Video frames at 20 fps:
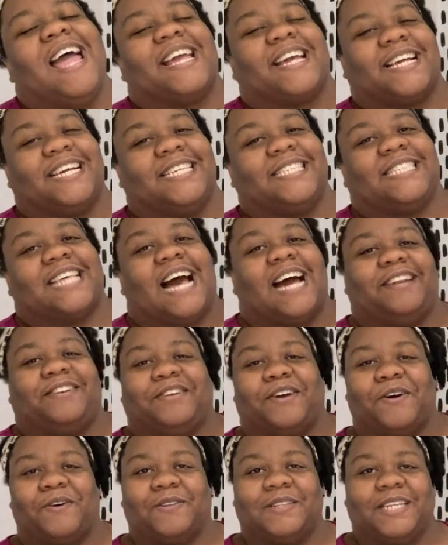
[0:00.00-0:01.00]
because I
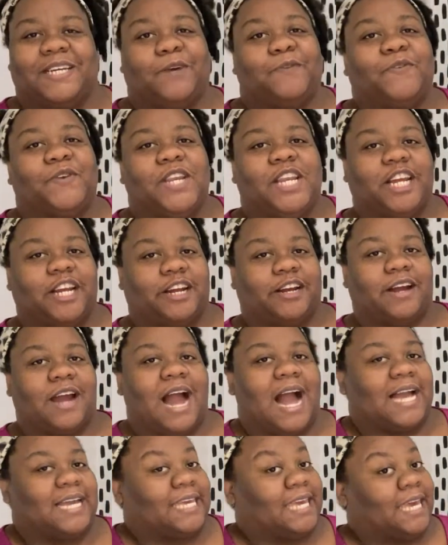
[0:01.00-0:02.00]
don't live near
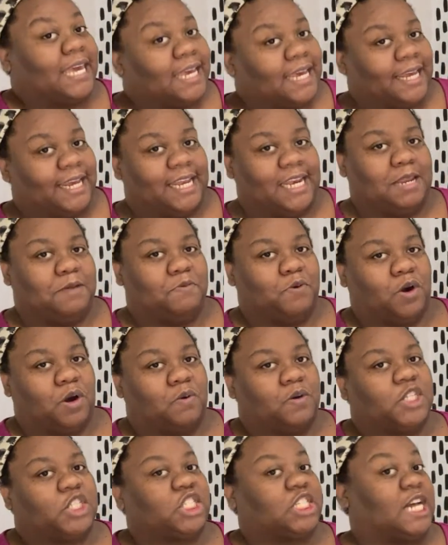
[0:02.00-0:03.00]
IKEA
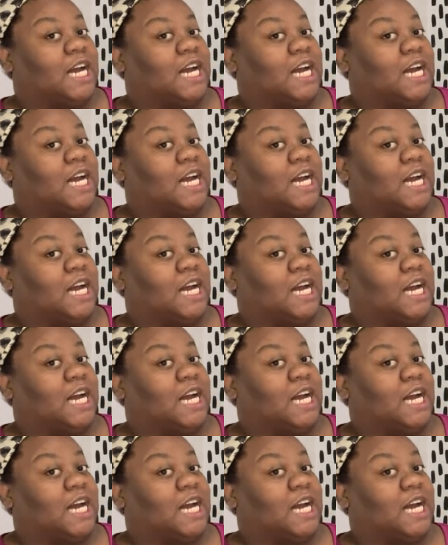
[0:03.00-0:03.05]
anymore, which